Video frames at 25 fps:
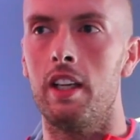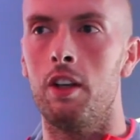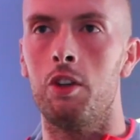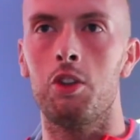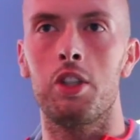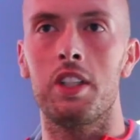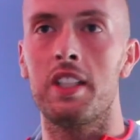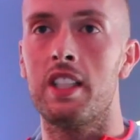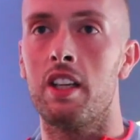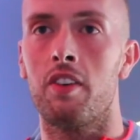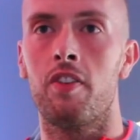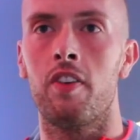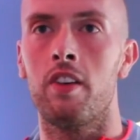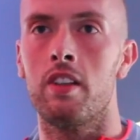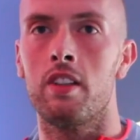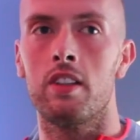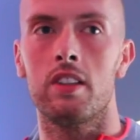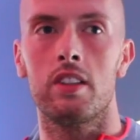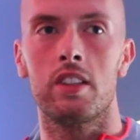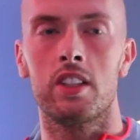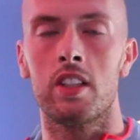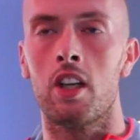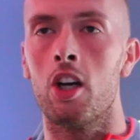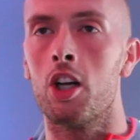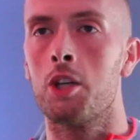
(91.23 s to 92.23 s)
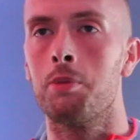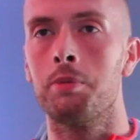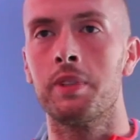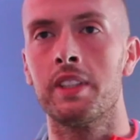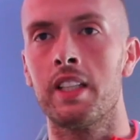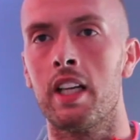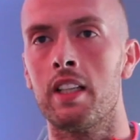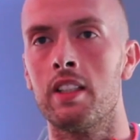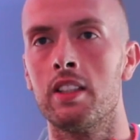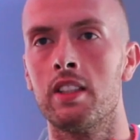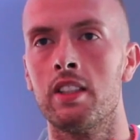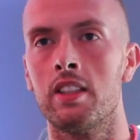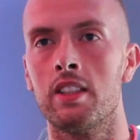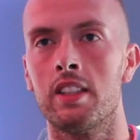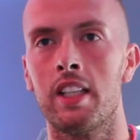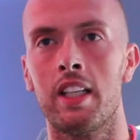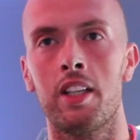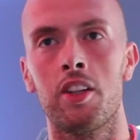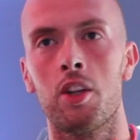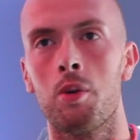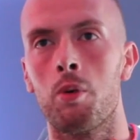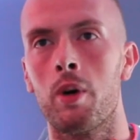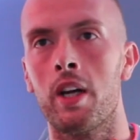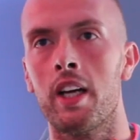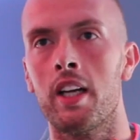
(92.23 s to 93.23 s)
under different circumstances
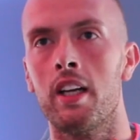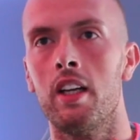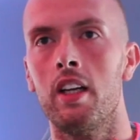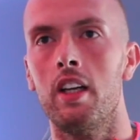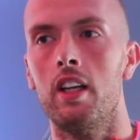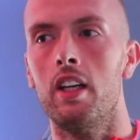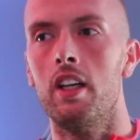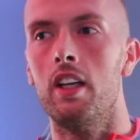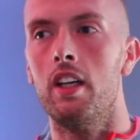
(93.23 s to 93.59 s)
either way.